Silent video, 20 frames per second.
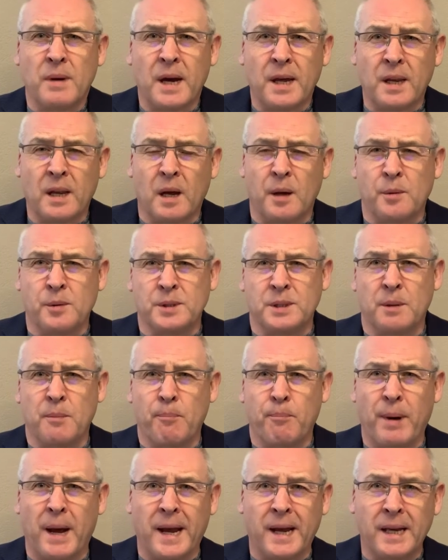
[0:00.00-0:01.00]
man, I was in
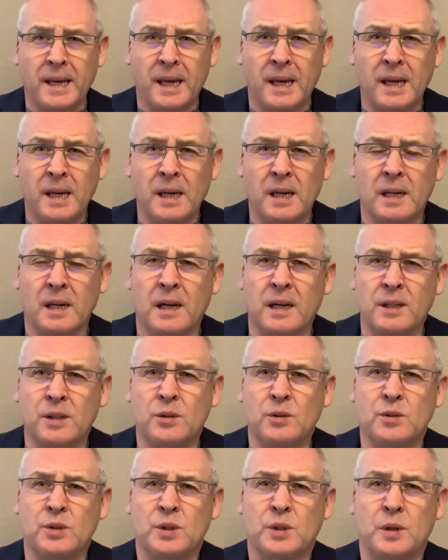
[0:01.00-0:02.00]
banking and I
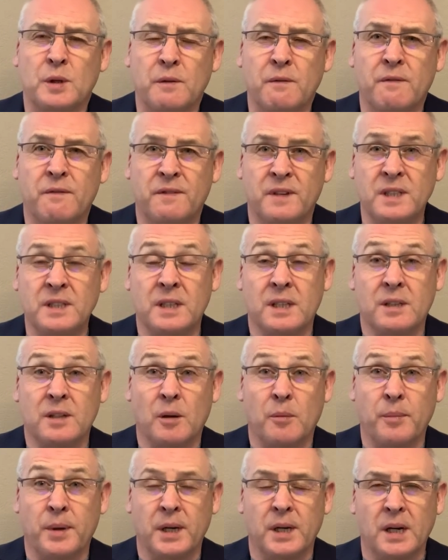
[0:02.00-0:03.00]
used to go and visit
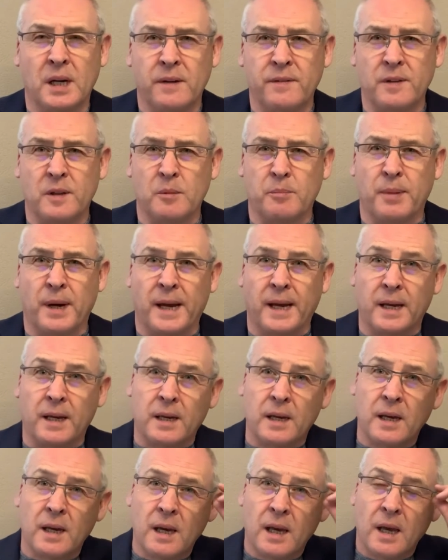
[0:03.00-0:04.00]
on behalf of the
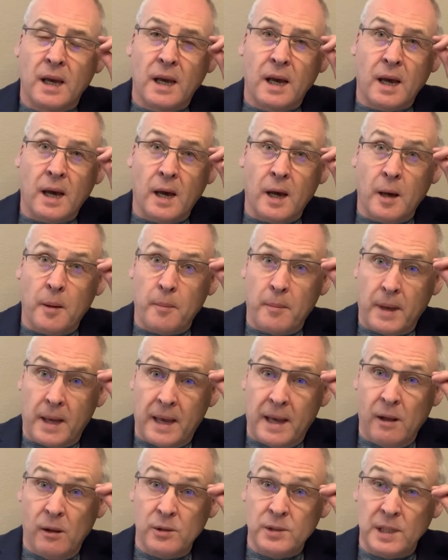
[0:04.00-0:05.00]
bank um,
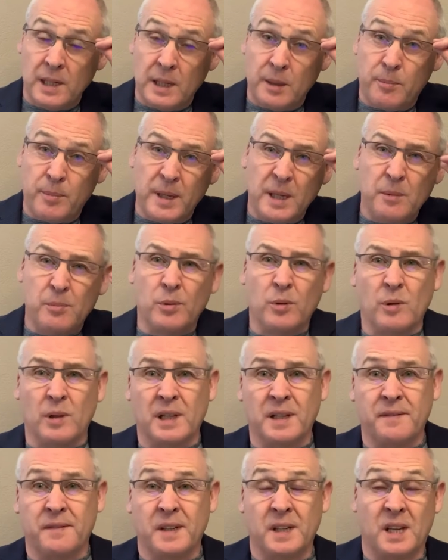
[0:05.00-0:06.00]
elderly people
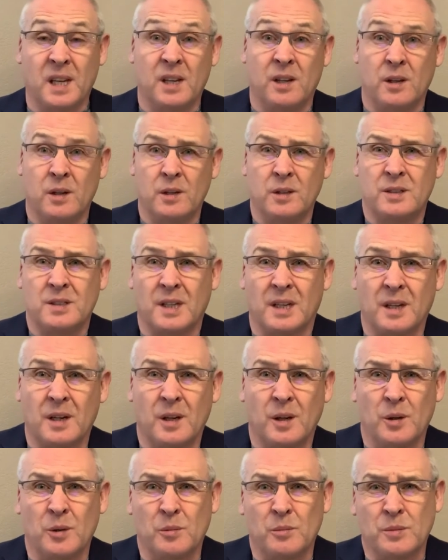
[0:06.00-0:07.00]
living in nursing
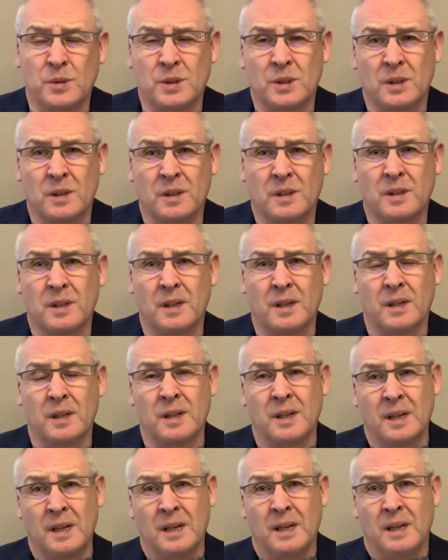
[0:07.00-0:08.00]
homes and uh,
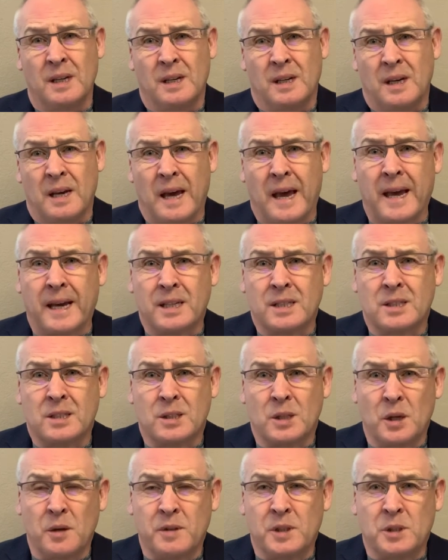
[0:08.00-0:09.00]

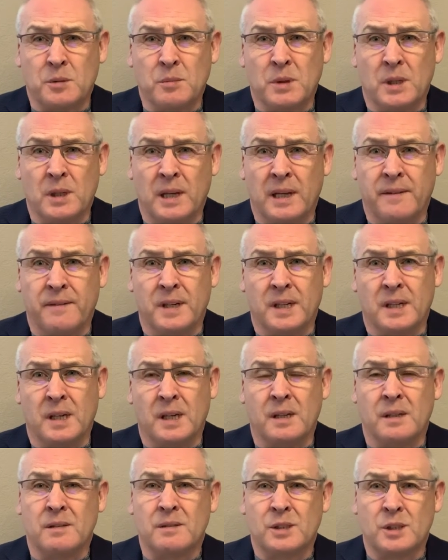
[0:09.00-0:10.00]
ex-servicemen living
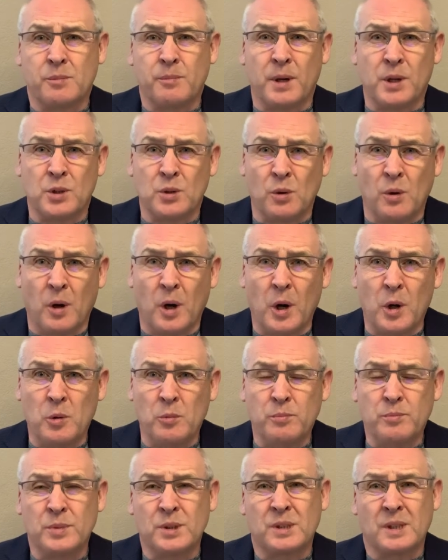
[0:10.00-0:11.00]
in special
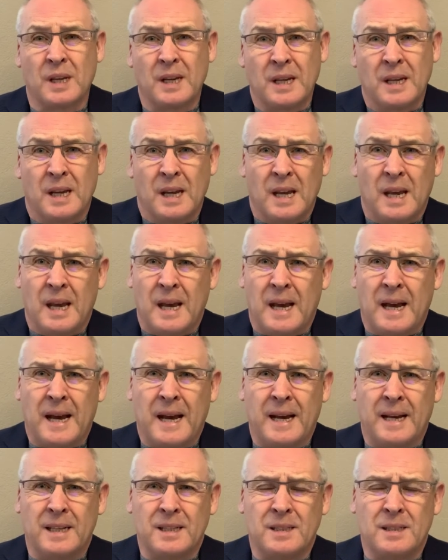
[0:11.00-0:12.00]
homes.
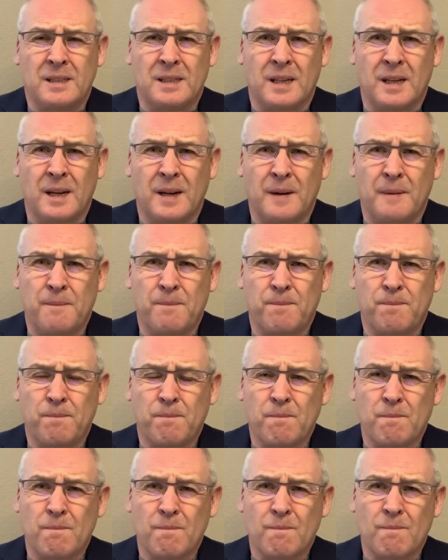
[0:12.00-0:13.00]
And
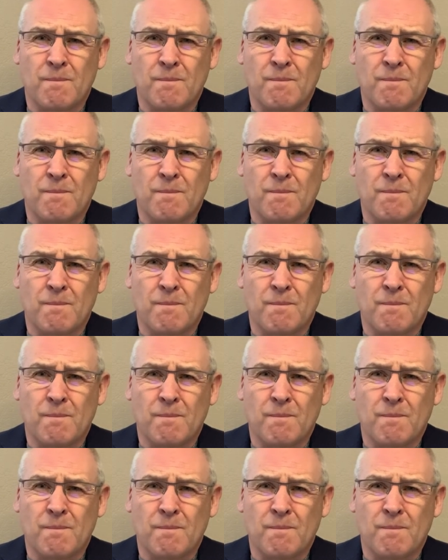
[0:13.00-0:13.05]
um,